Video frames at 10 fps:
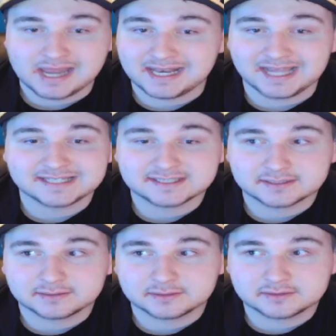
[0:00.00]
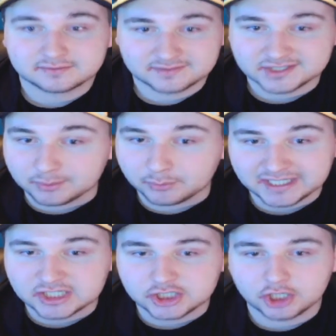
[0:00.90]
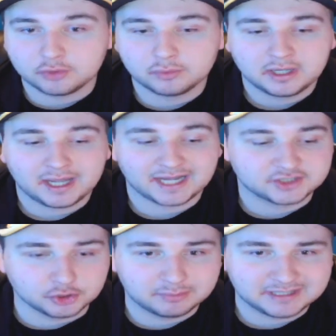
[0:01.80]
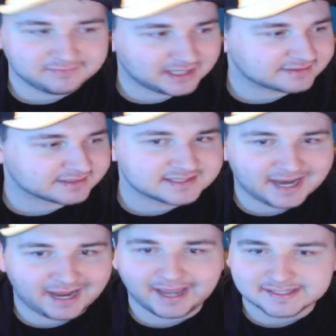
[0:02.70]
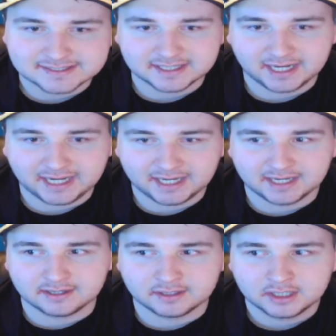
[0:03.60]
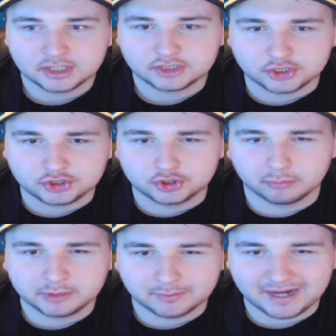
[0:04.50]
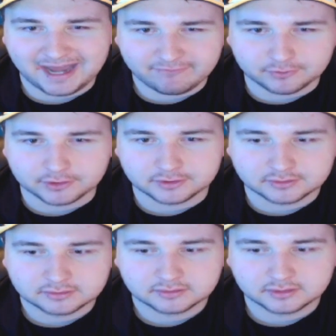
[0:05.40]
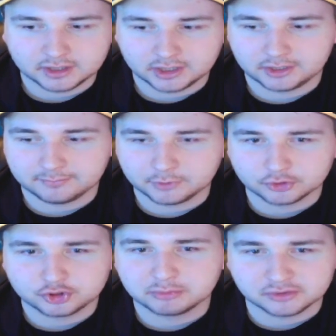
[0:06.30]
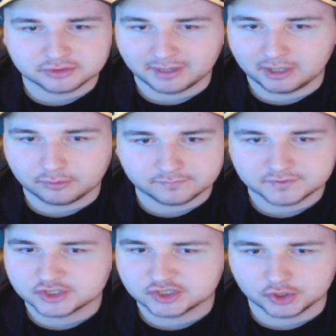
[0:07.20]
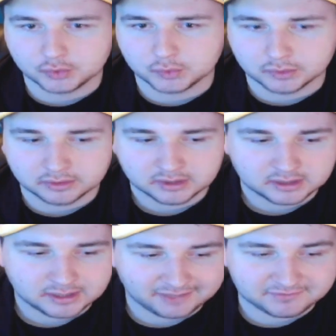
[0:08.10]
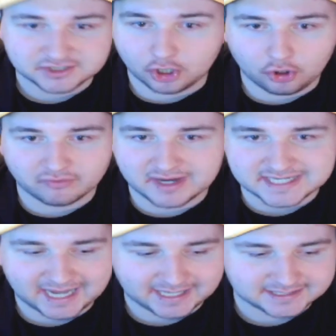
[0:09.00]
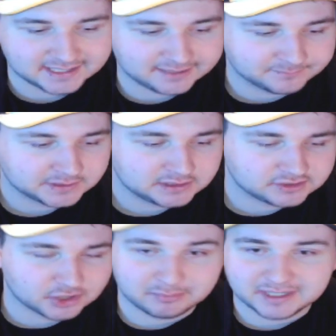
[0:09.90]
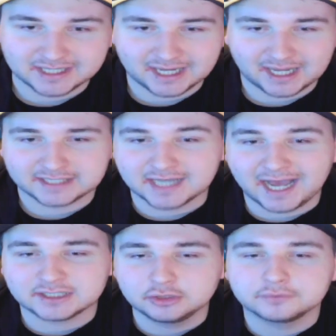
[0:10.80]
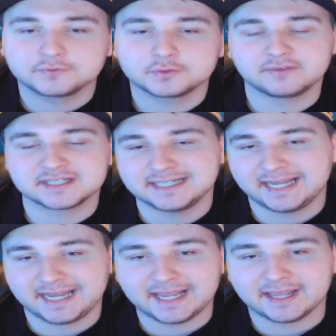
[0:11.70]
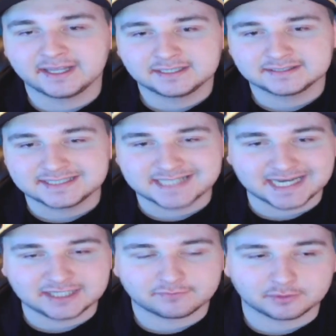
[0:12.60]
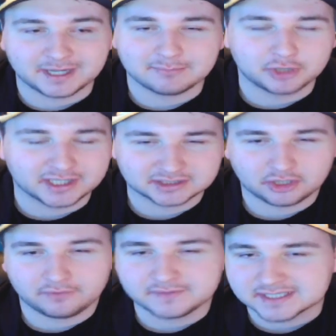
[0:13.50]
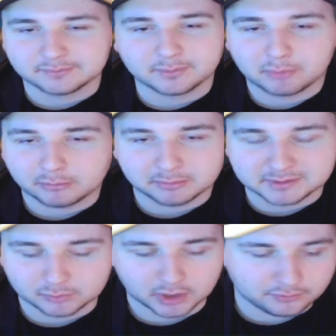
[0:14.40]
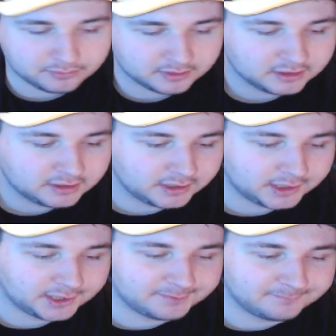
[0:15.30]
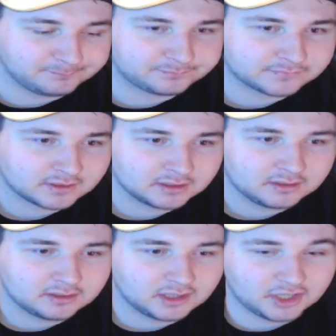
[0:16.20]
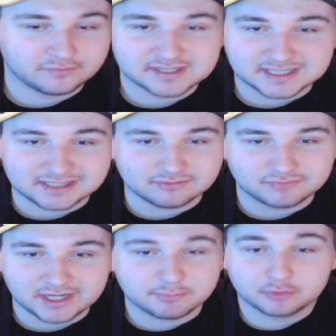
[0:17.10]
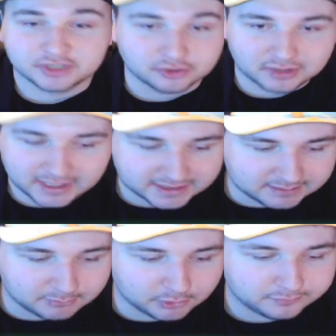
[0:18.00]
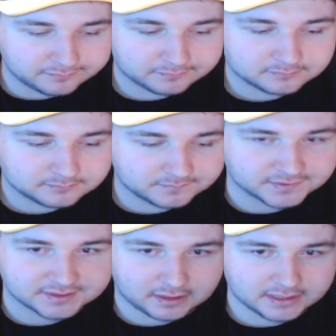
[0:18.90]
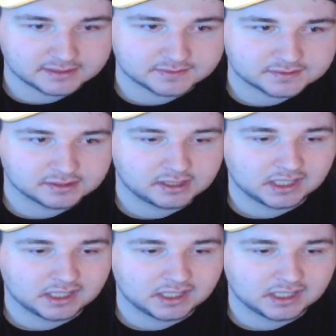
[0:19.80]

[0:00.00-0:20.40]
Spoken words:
Let's see what he can do. I do believe he has a test in the W11 or W12 soon, if he's not already had it. So it'd be, I'd love to obviously hear the data from that, but obviously we probably won't. And obviously Red Bull's an unlikely move for Sainz.